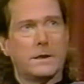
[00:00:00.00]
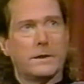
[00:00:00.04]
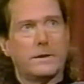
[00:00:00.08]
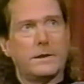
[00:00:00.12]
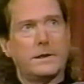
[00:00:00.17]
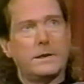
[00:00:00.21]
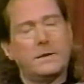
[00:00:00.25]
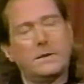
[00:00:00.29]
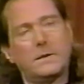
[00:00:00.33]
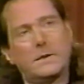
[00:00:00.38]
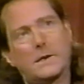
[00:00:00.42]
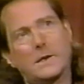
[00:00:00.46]

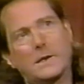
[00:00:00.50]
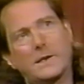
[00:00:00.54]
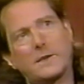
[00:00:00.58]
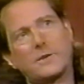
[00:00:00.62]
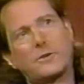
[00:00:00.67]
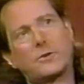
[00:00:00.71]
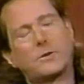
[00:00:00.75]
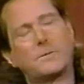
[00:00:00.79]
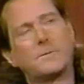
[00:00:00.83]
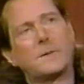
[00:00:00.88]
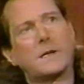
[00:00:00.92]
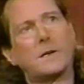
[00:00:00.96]
The
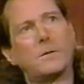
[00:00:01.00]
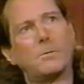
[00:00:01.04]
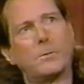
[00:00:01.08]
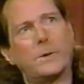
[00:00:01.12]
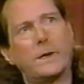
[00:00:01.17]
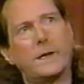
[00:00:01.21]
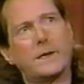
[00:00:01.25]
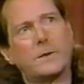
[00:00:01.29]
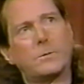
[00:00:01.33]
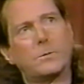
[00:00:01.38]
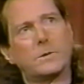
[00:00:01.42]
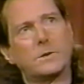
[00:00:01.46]
instrumental
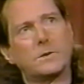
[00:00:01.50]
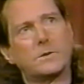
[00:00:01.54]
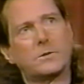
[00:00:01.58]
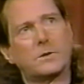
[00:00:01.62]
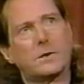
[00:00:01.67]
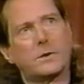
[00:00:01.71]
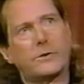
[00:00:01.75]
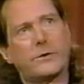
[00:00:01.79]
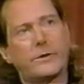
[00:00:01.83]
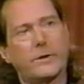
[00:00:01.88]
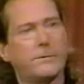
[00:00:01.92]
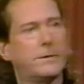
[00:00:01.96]
break was
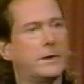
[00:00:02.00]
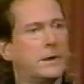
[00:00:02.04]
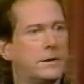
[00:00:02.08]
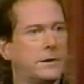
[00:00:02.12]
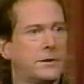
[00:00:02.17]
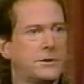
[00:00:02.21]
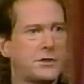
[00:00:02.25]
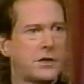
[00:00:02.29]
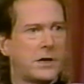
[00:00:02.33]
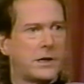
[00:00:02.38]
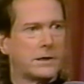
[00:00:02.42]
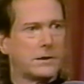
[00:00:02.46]
a tribute
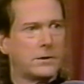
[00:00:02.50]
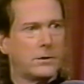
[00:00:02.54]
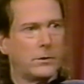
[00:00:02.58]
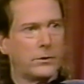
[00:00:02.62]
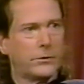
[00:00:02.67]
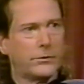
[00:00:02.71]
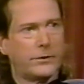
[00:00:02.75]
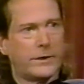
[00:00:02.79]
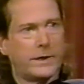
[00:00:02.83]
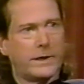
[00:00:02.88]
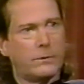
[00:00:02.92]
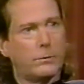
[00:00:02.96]
to John
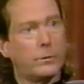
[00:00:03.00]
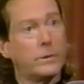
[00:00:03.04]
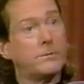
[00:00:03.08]
Coltrane.